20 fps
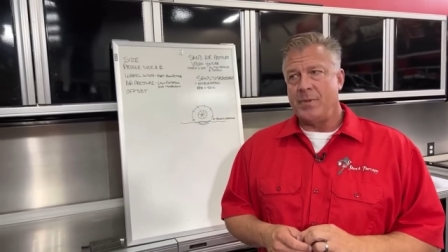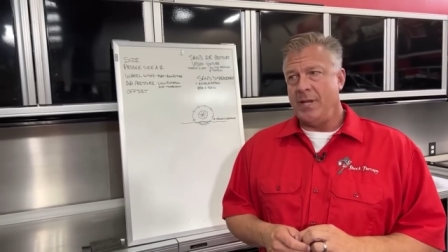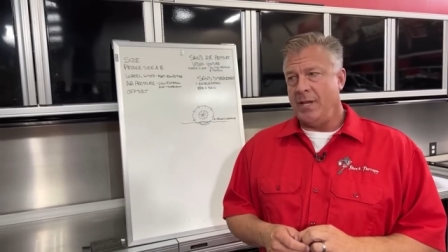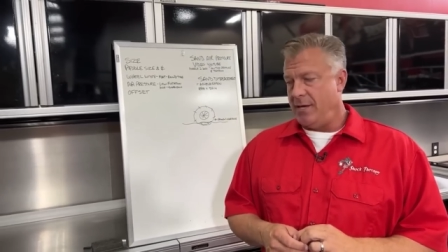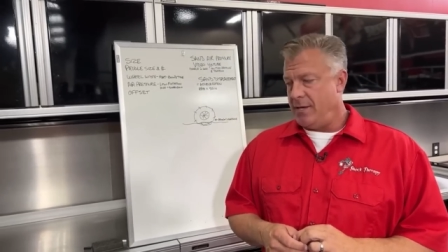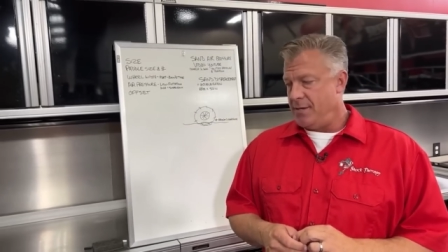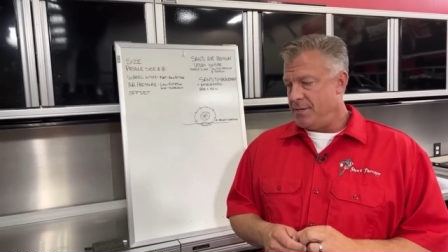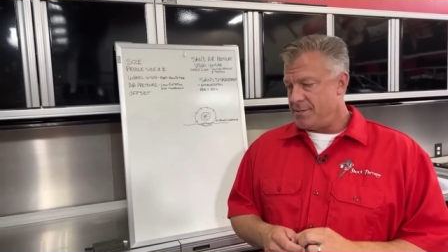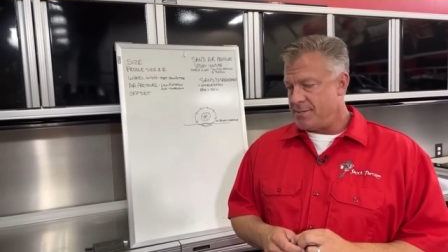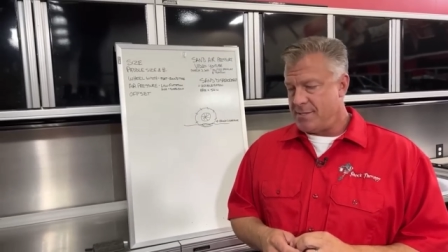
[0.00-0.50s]

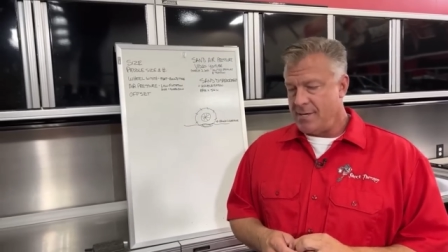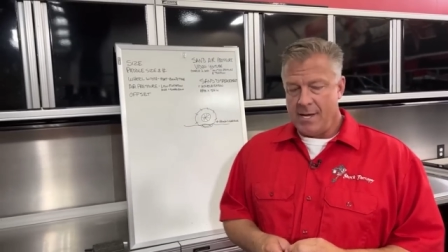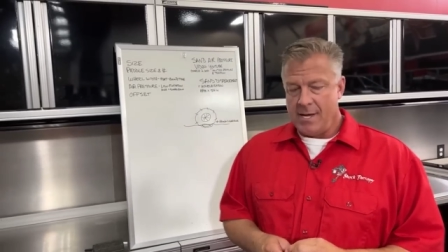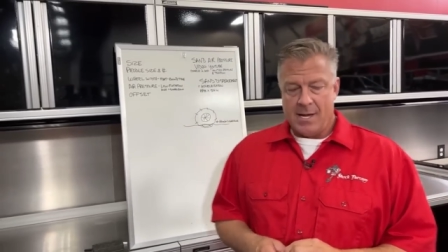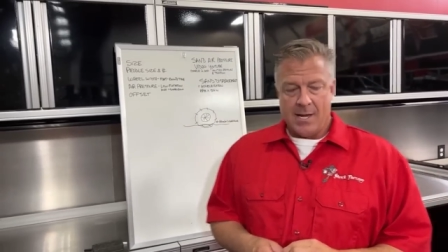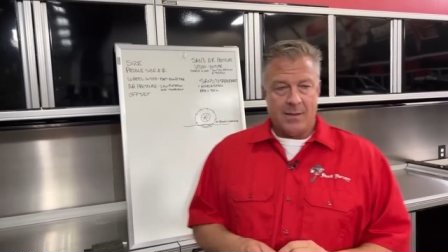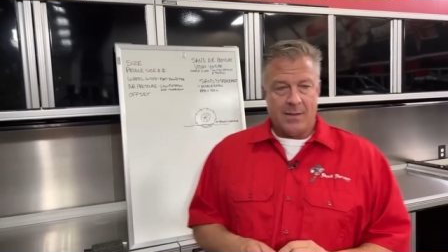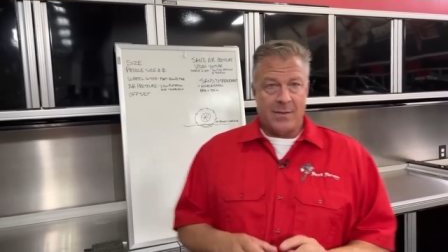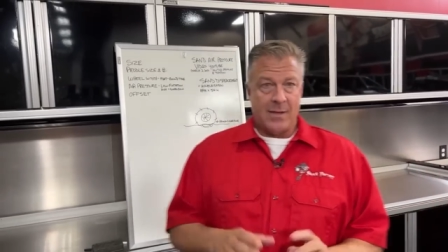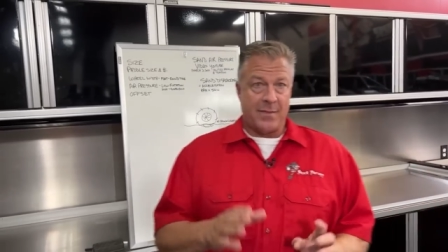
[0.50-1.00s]
is
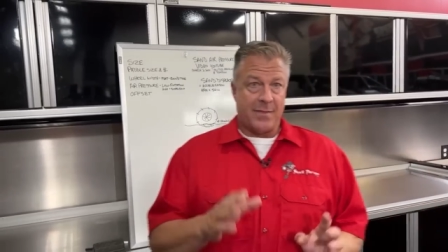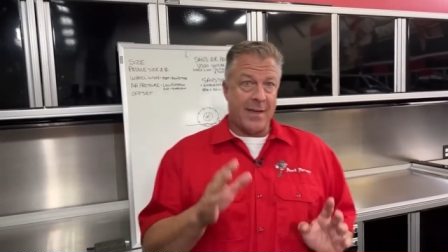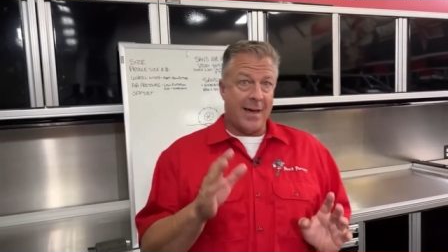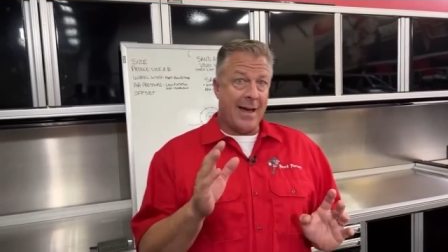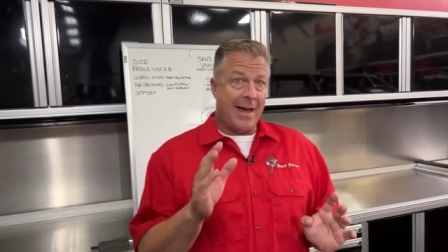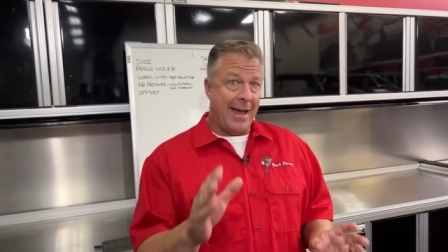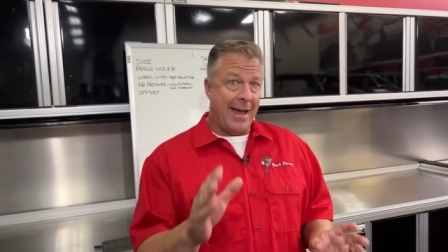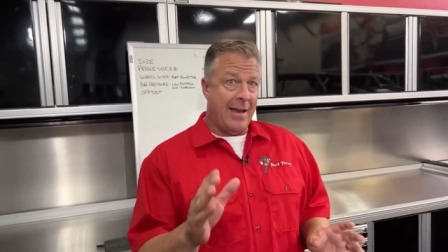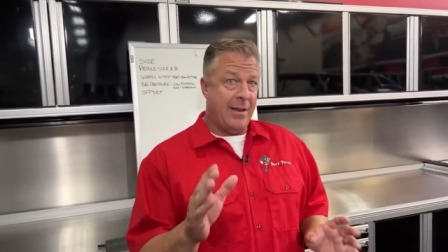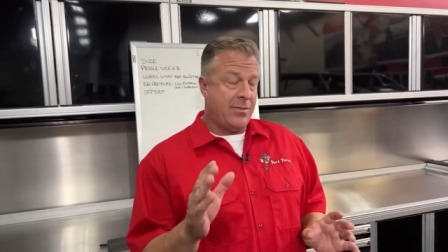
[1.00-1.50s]
that the
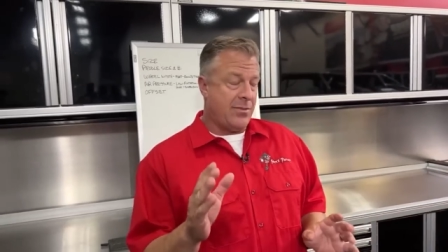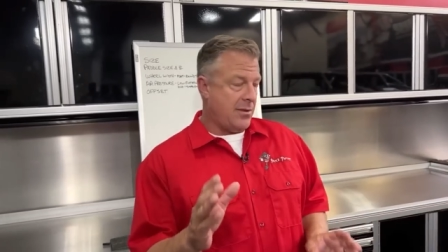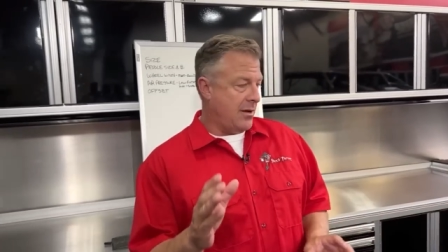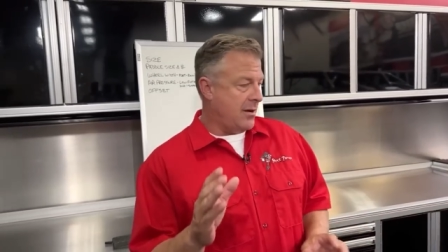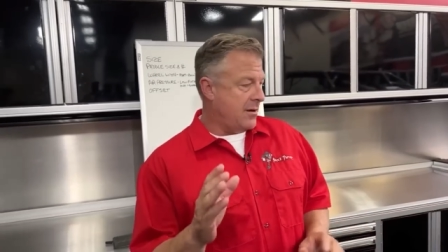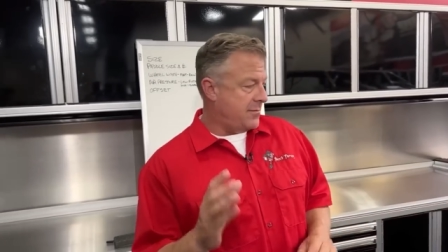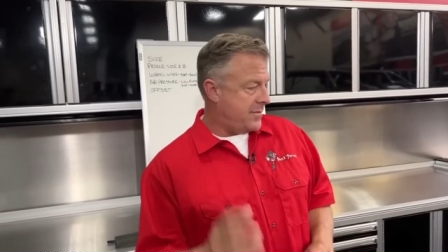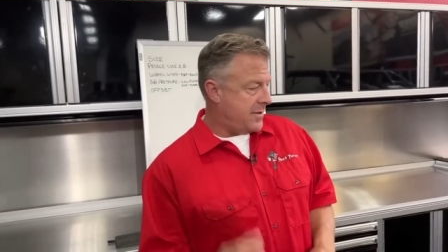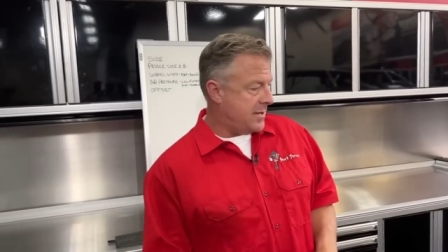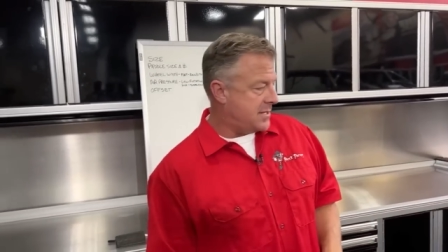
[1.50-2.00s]
height
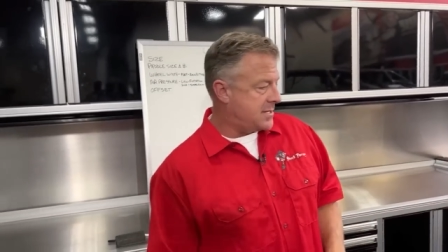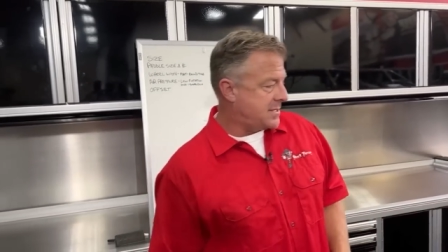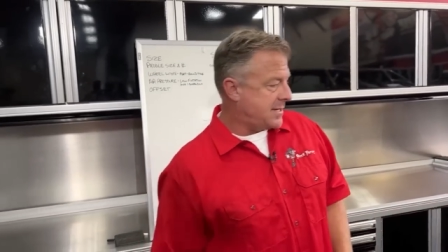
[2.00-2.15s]
of this